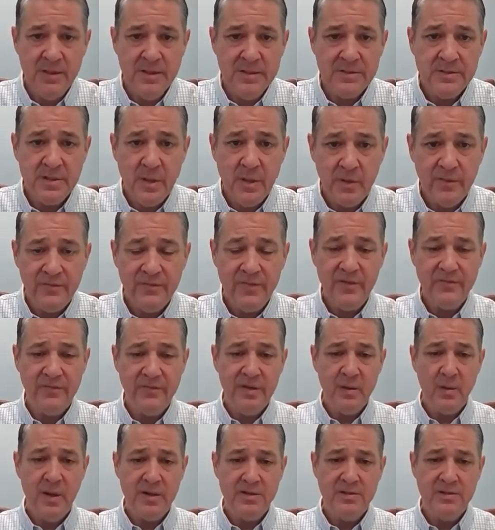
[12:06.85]
So if you have any
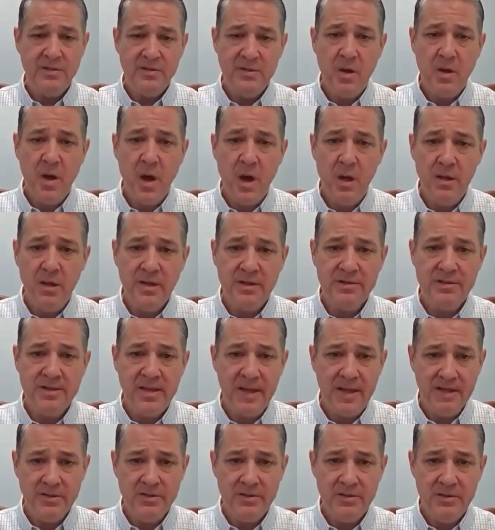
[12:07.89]
questions, call us
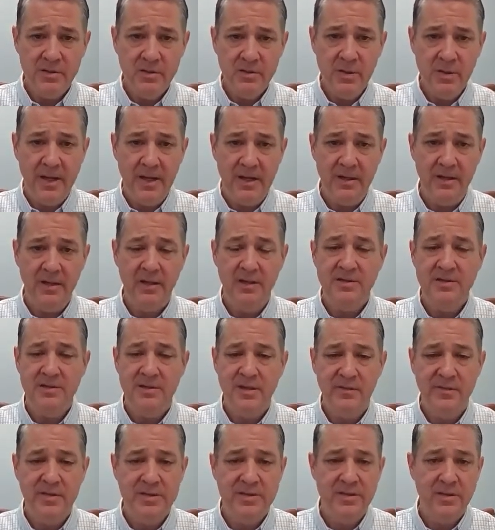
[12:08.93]
eight two eight,
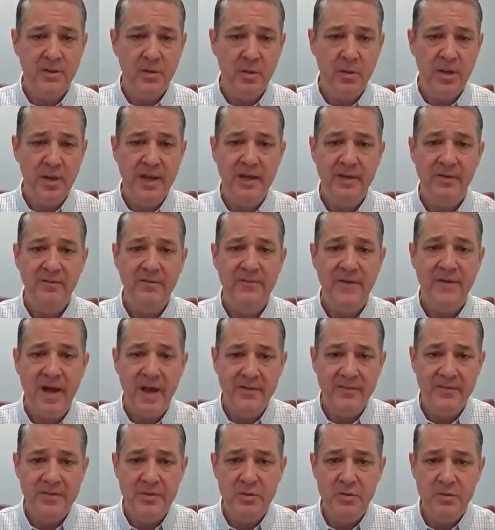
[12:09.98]
seven zero eight,
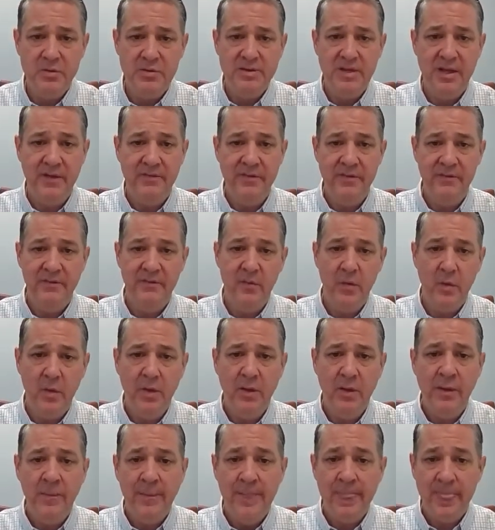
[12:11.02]
five two seven
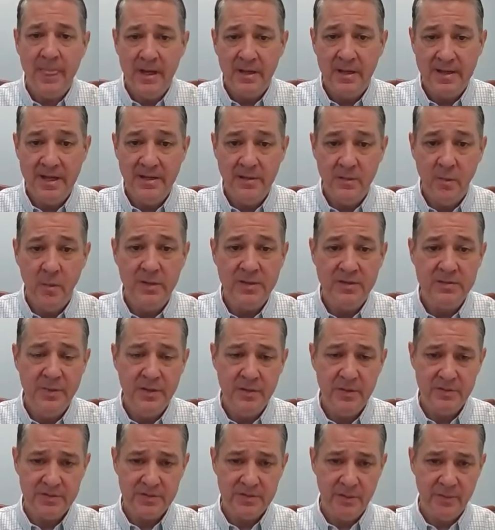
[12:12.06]
four. Again, you want to speak
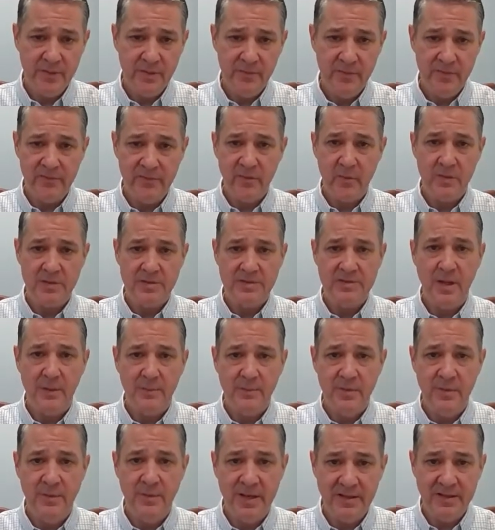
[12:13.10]
with somebody before
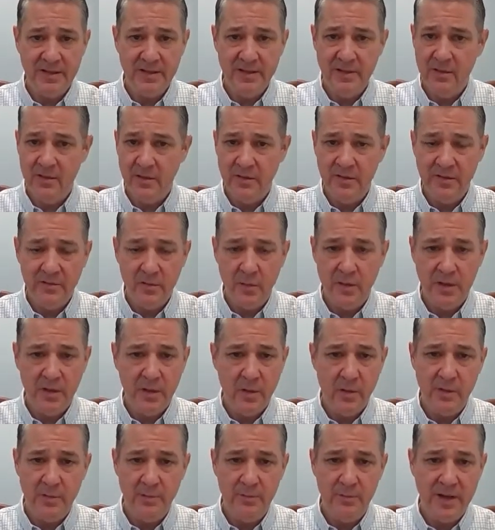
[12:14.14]
supplementing. You don't ever want to
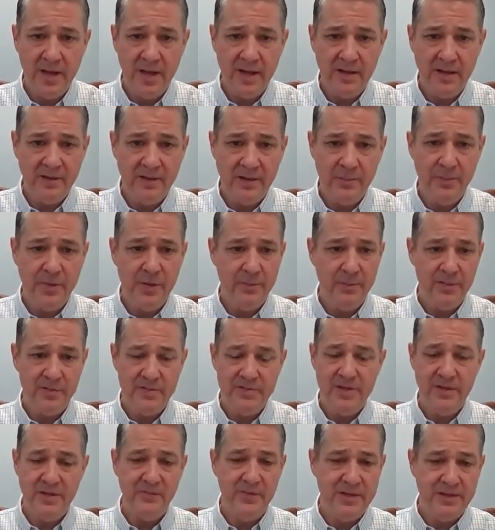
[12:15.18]
go in blindly. People are
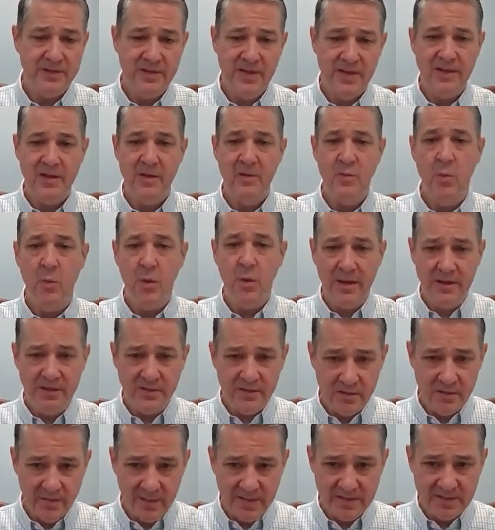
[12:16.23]
generally taking way
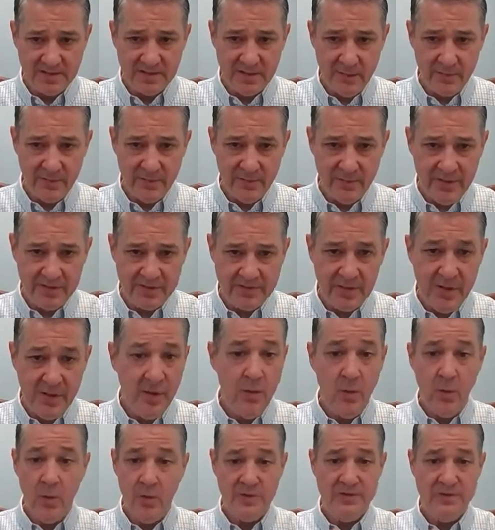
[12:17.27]
too many supplements
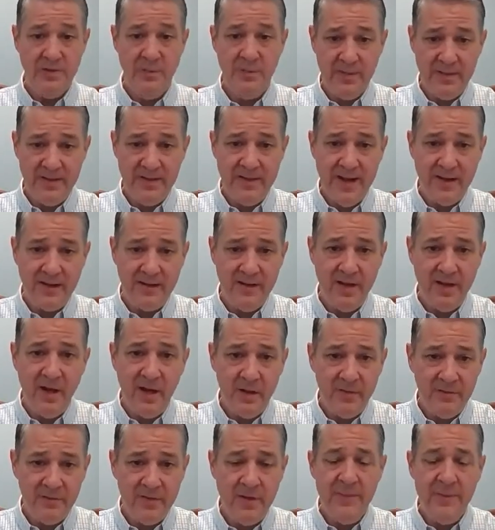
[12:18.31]
or simply not
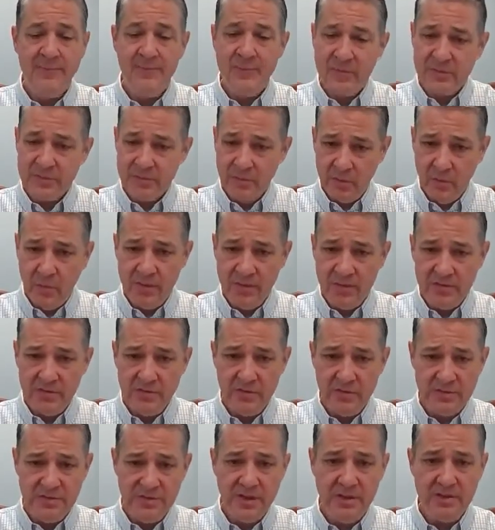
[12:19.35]
enough. So we want to do
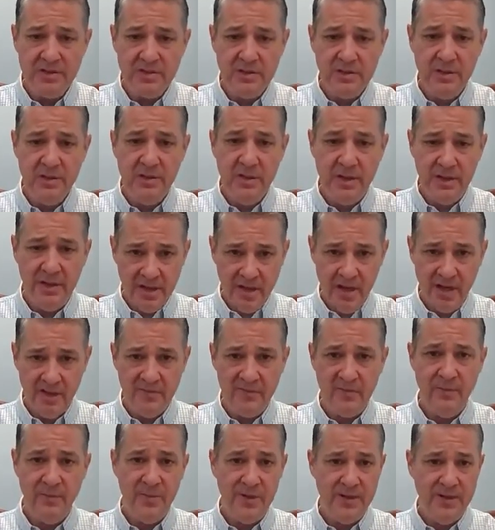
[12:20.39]
just
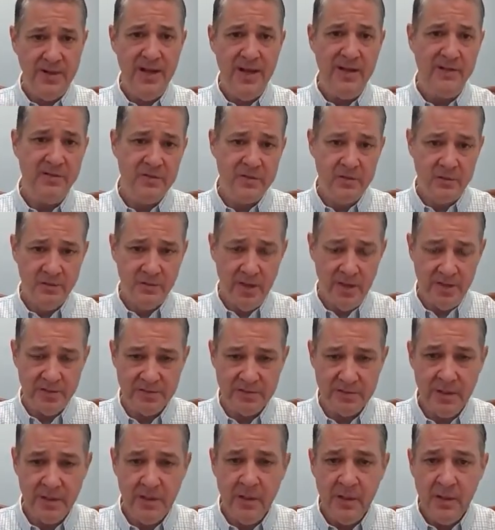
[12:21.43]
enough, but not too
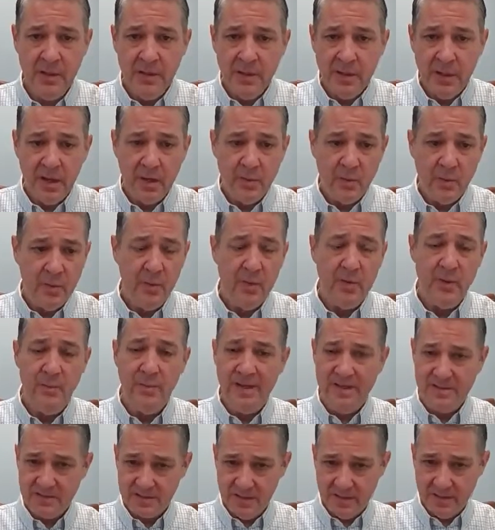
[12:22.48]
much. Uh, we want to
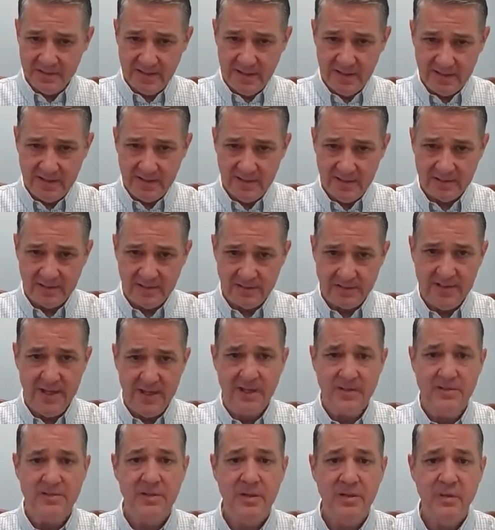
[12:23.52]
base it on diagnostic
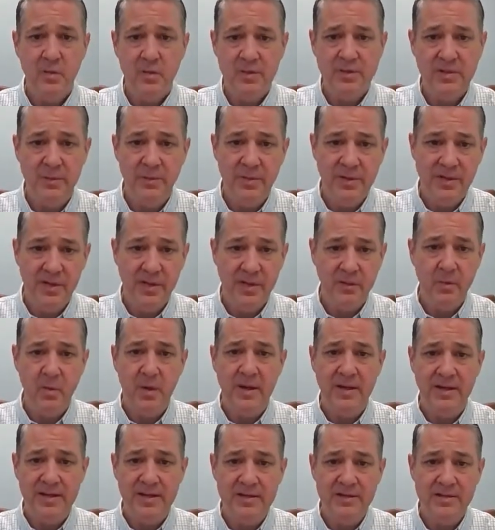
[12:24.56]
testing, which can be done
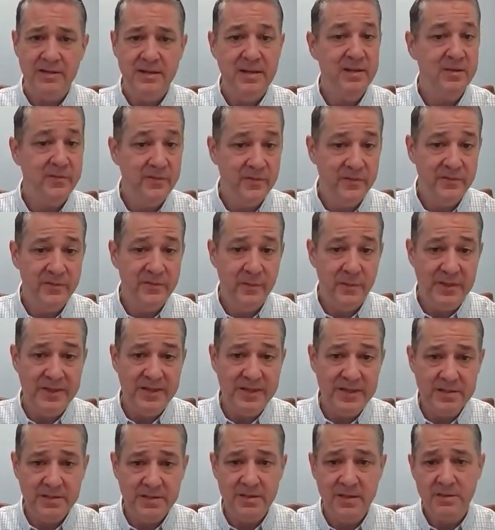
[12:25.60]
quite easily, even from a
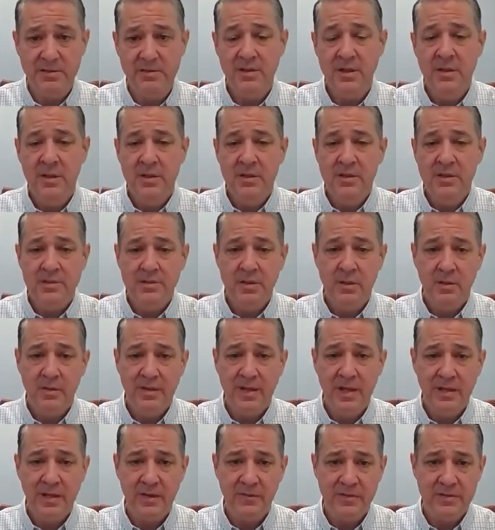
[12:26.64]
distance. So
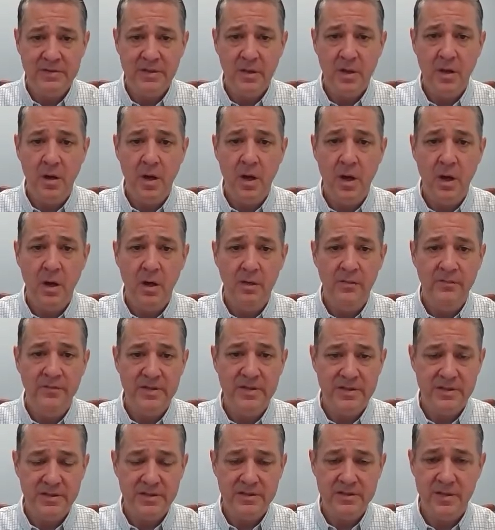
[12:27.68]
again, give us a call,
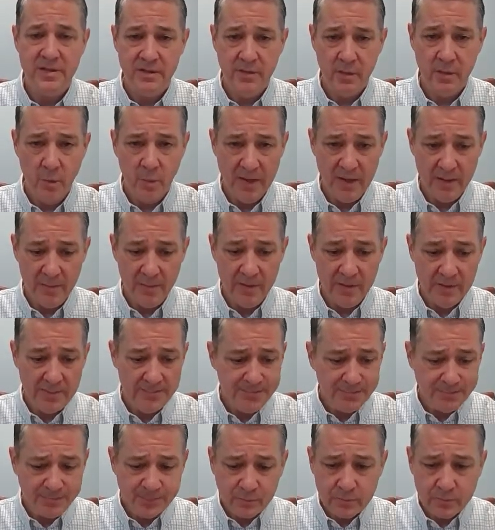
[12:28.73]
visit us on the web
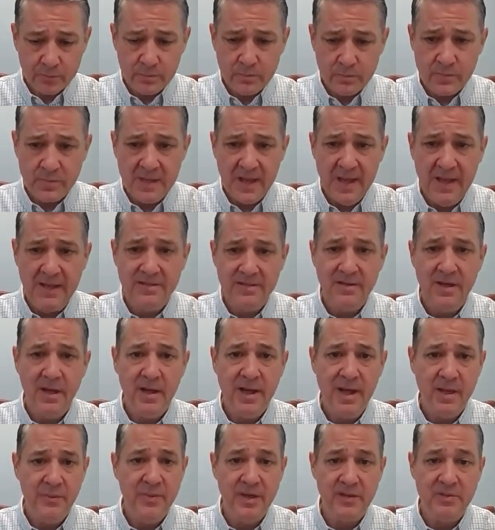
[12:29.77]
at uh,
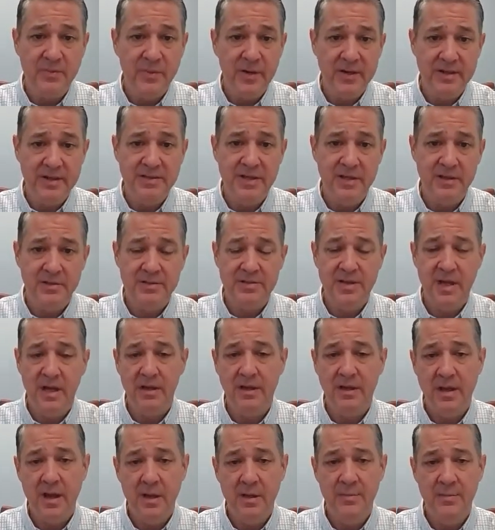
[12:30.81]
apex brain centers dot
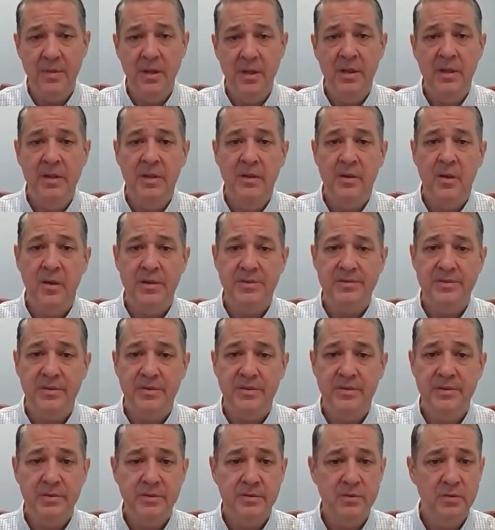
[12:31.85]
com. Also,
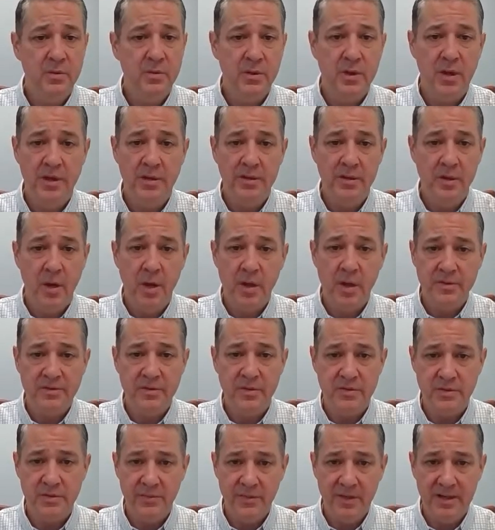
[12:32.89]
too, we're on all
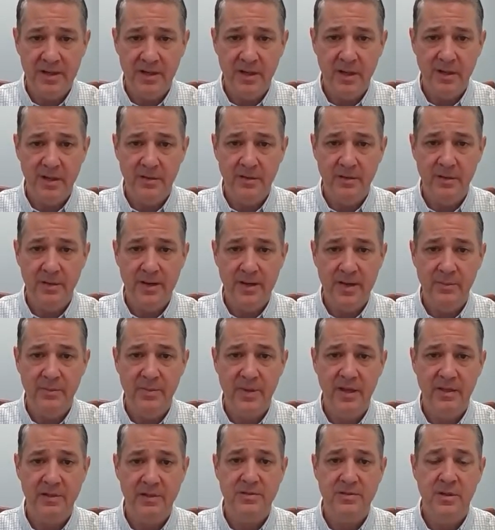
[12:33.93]
social media under
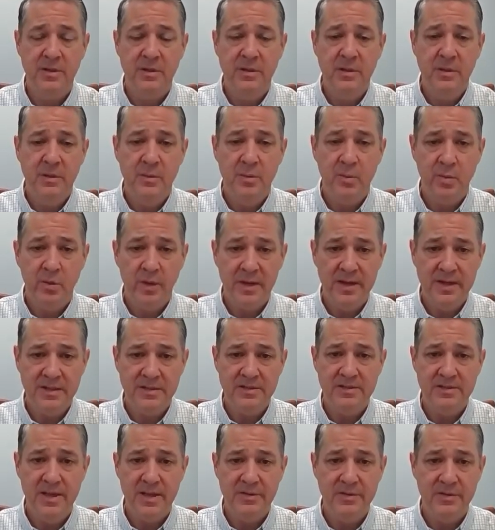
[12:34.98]
Apex Brain
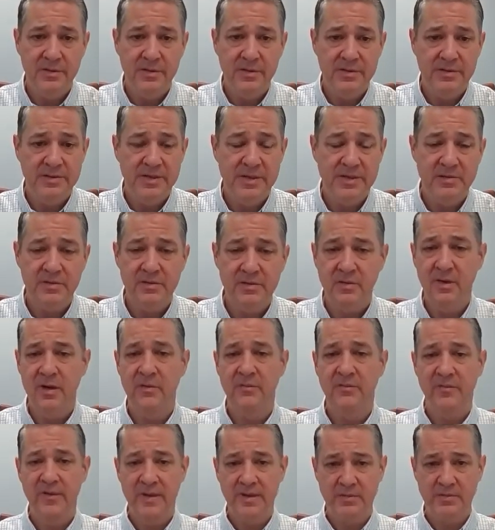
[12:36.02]
Centers,
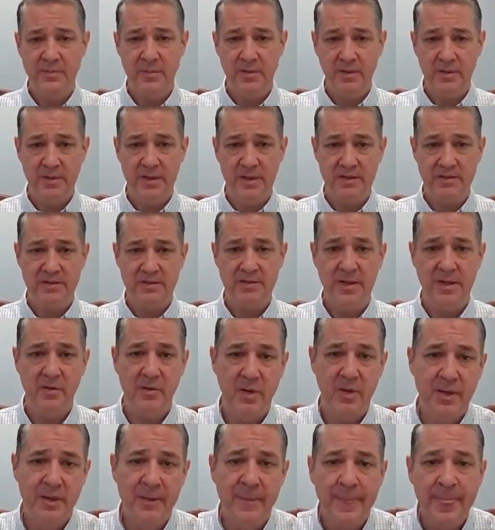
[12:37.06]
Instagram, Facebook, et cetera.